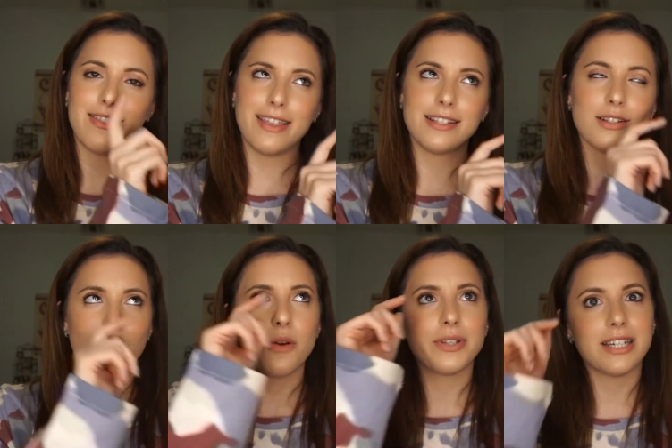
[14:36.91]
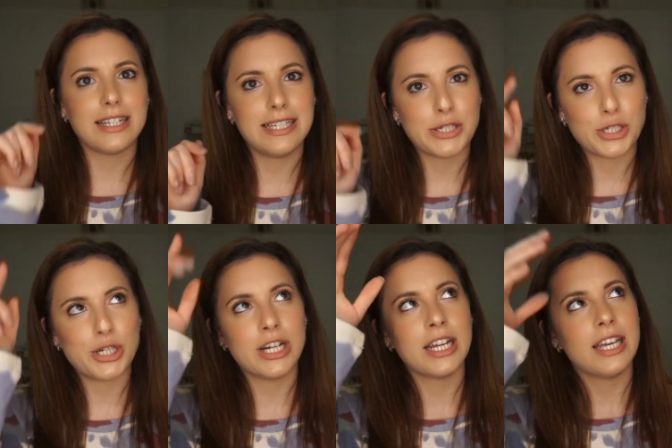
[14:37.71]
this along with the
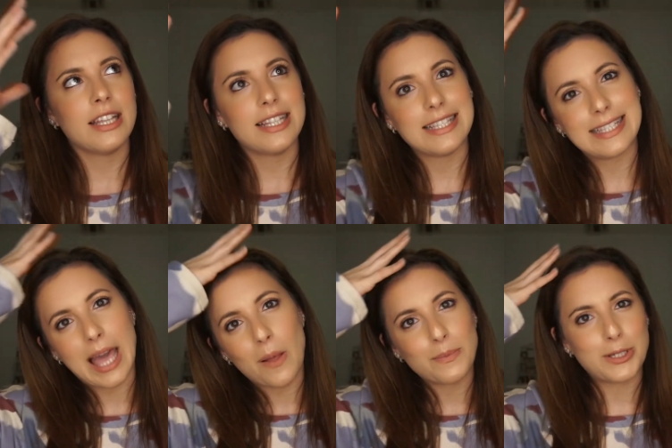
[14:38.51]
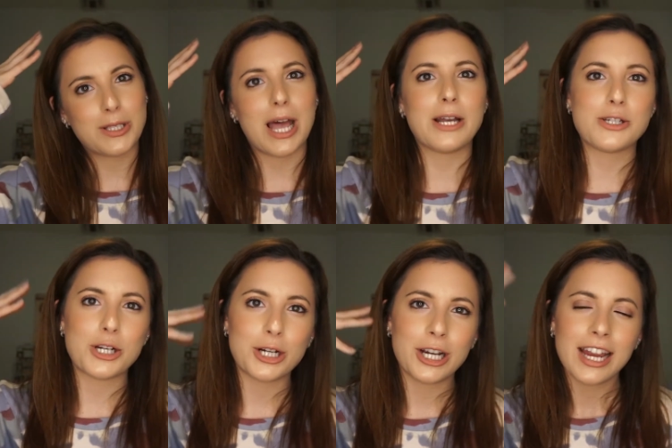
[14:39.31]
conditioner, the scalp
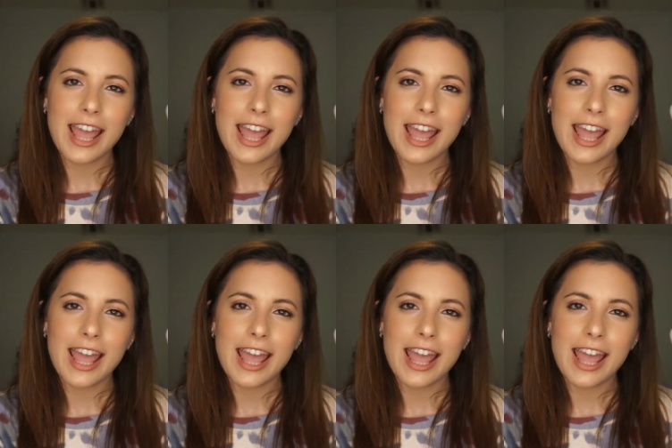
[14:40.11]
massager,